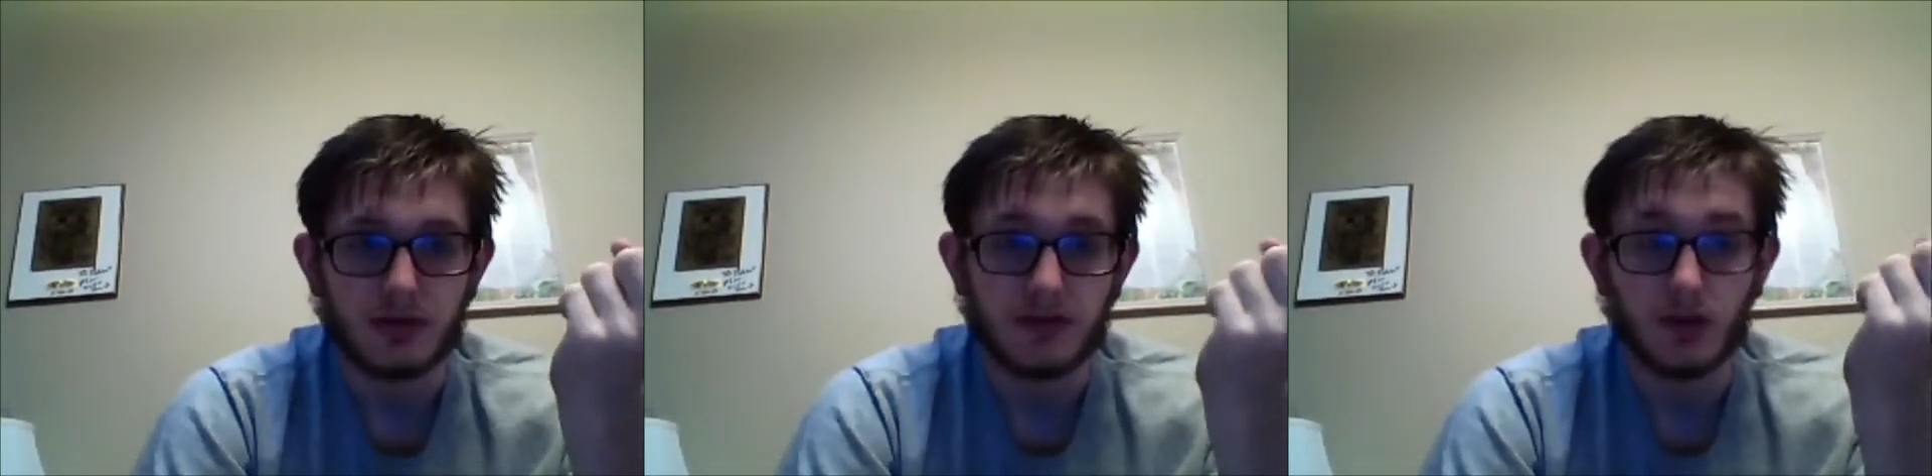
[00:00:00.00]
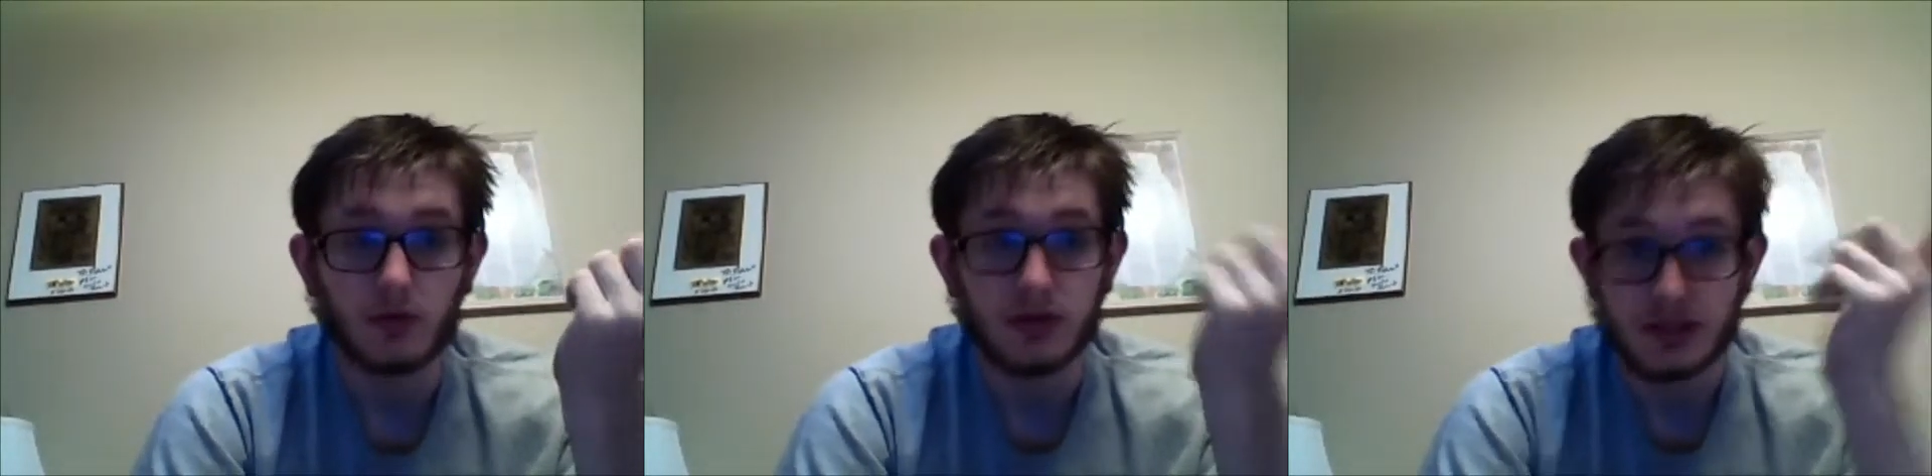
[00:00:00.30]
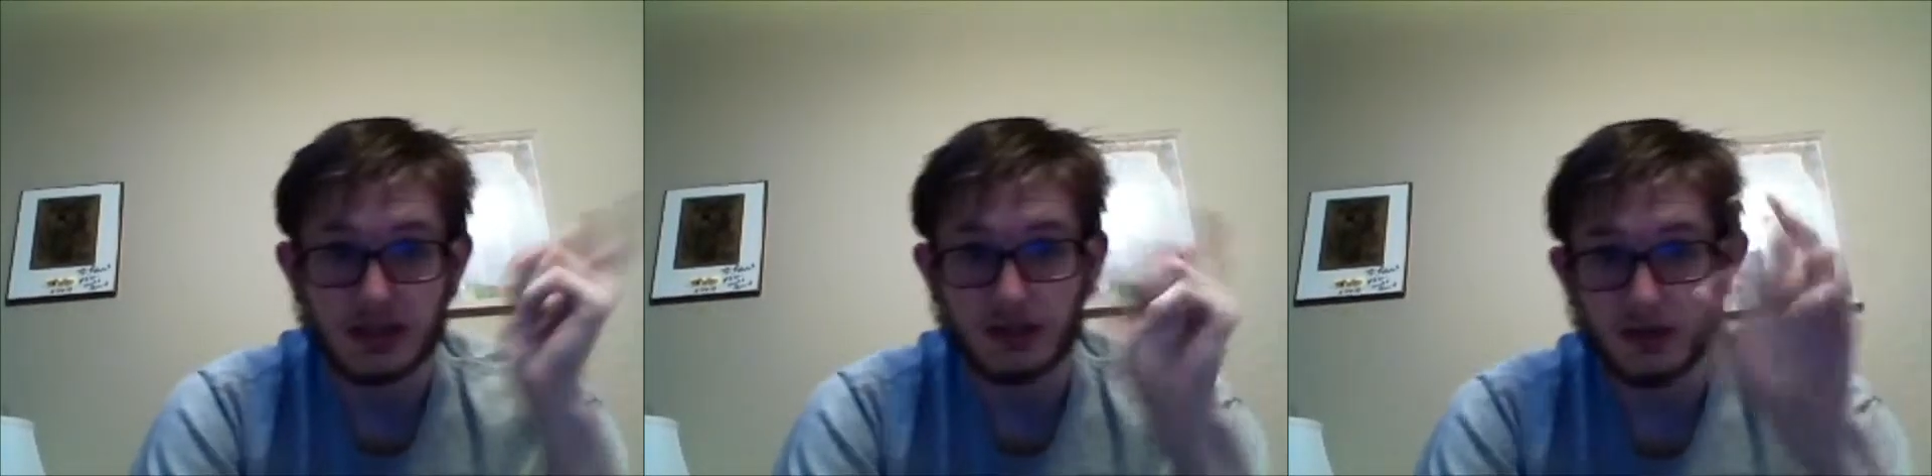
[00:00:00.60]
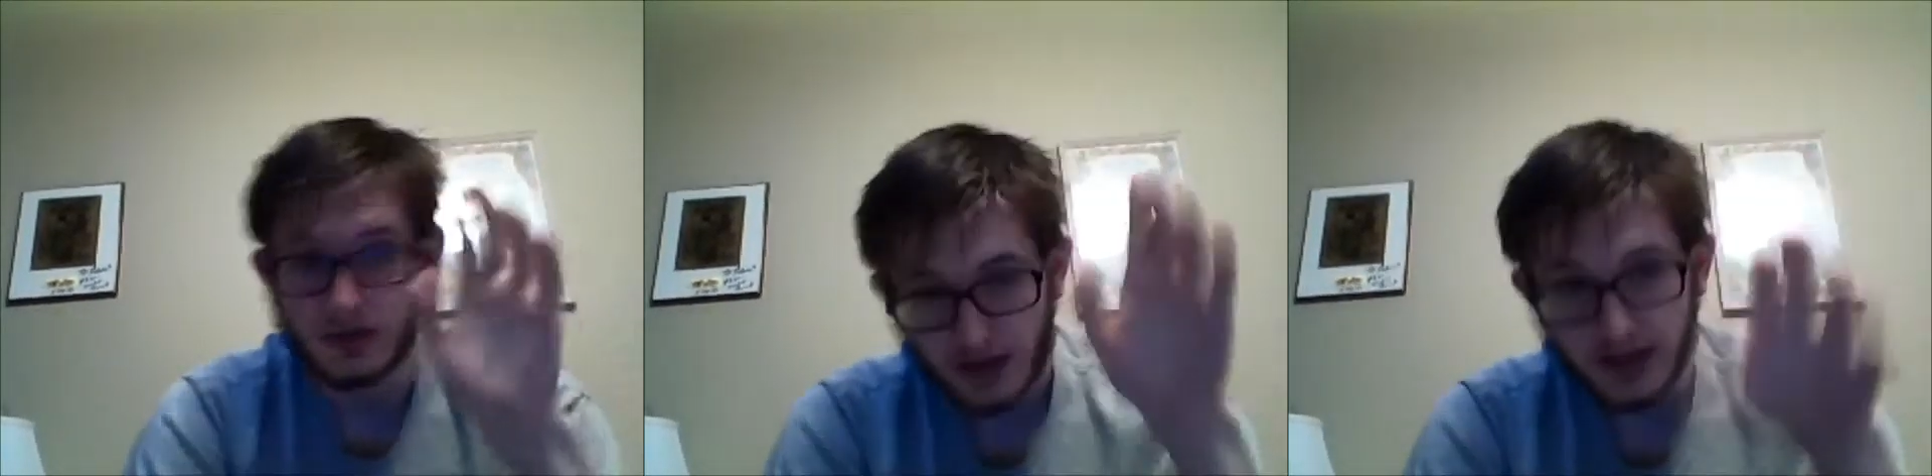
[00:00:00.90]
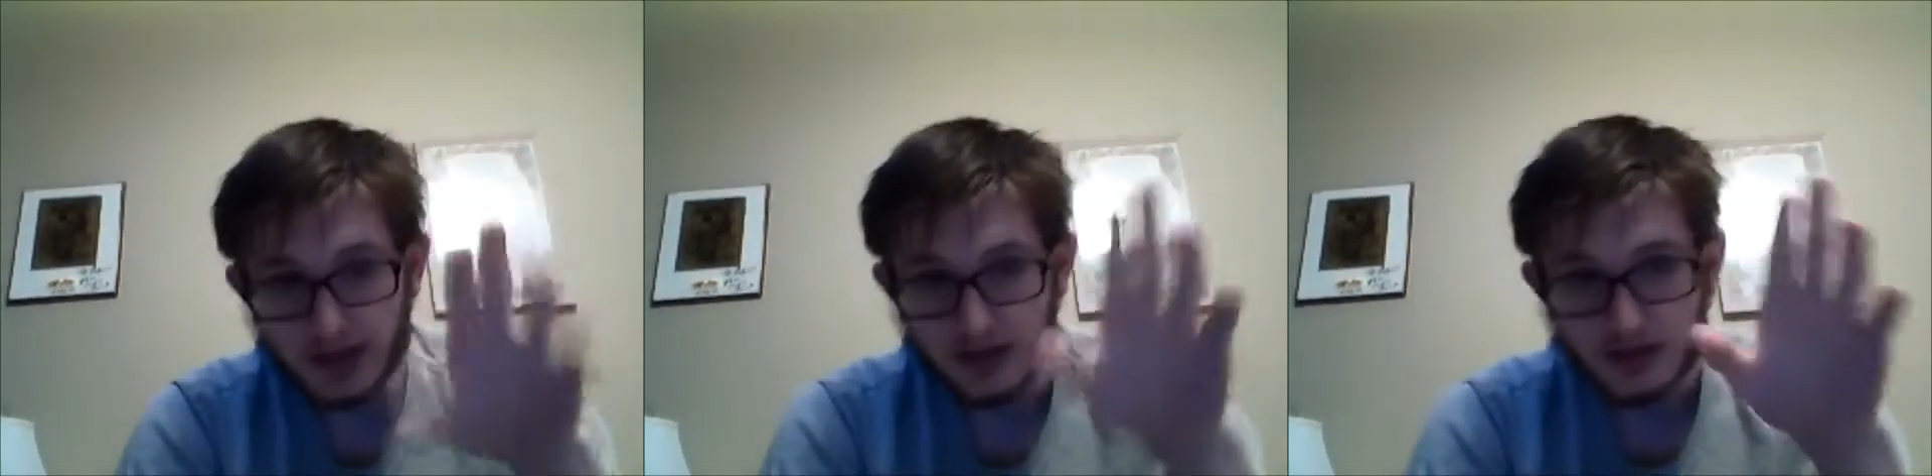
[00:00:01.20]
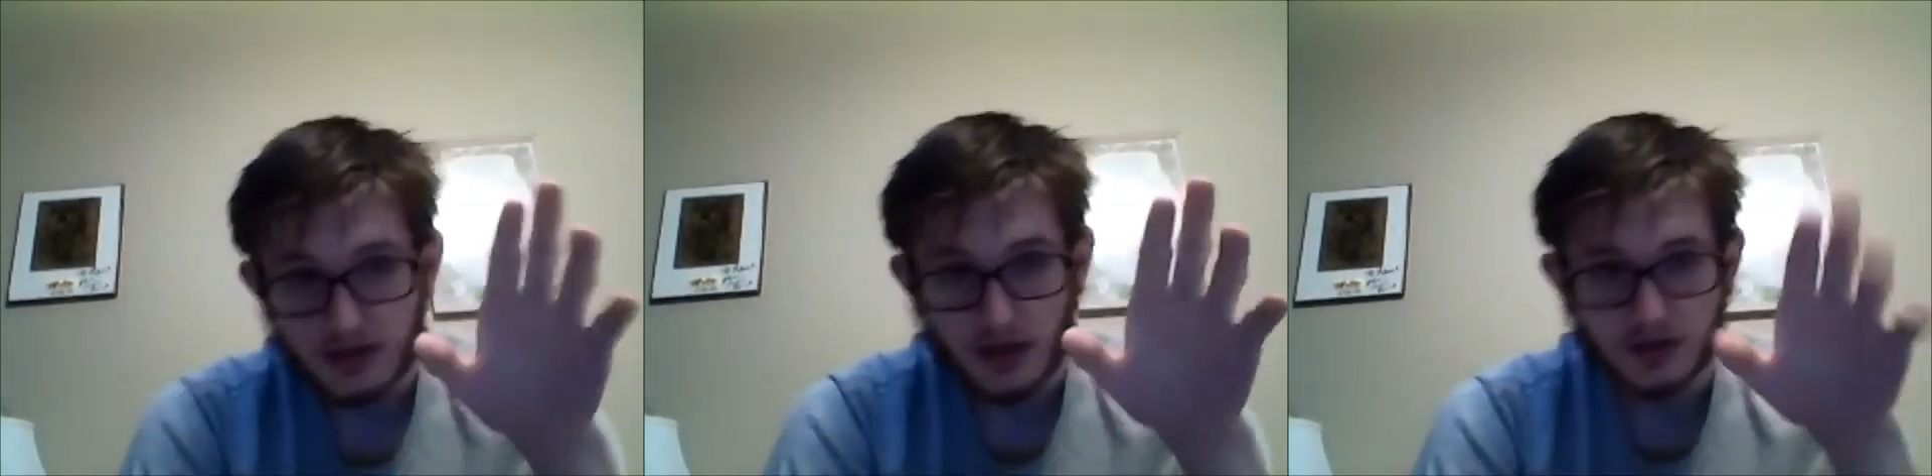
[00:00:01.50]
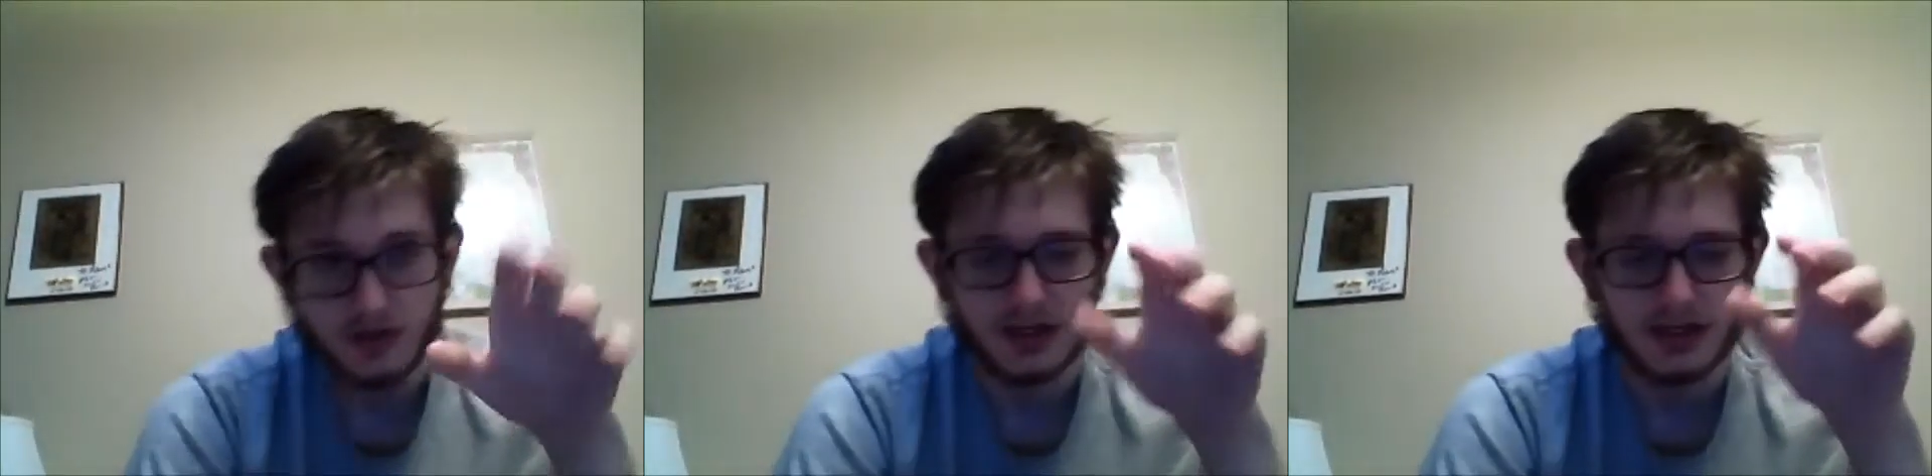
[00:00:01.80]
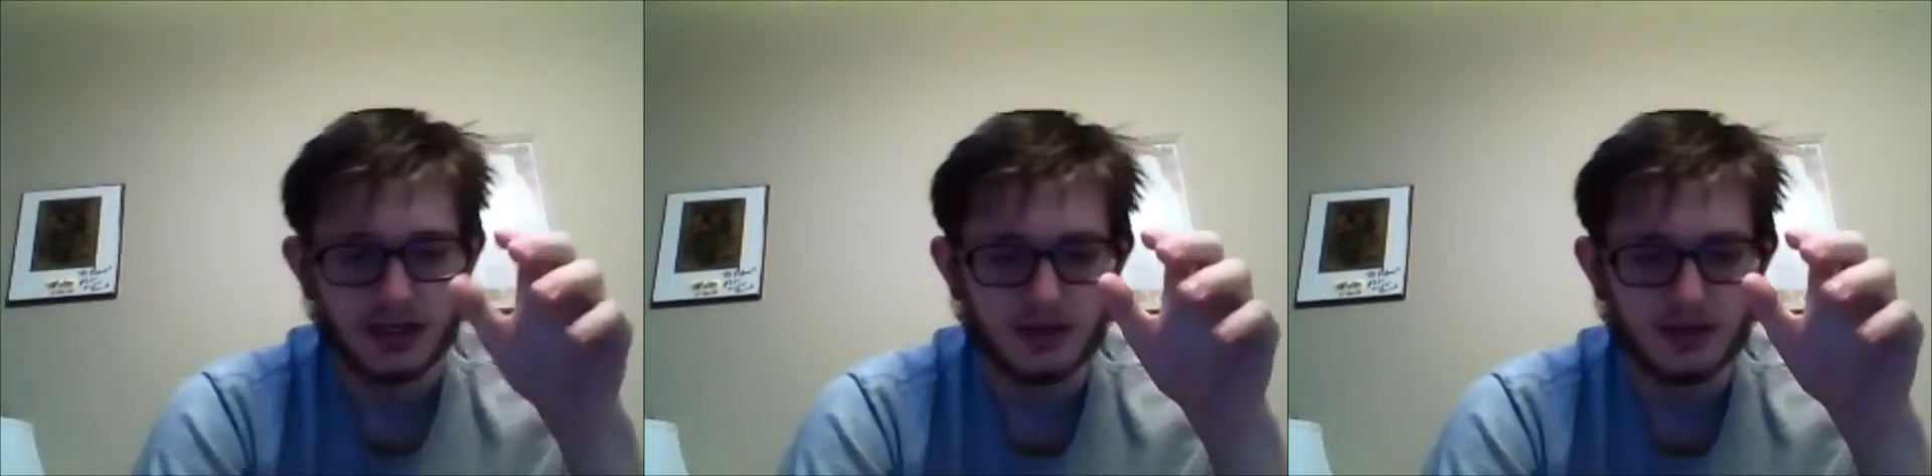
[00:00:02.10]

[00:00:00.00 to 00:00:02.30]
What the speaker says: even though he wasn't playing the Nostalgia Critic.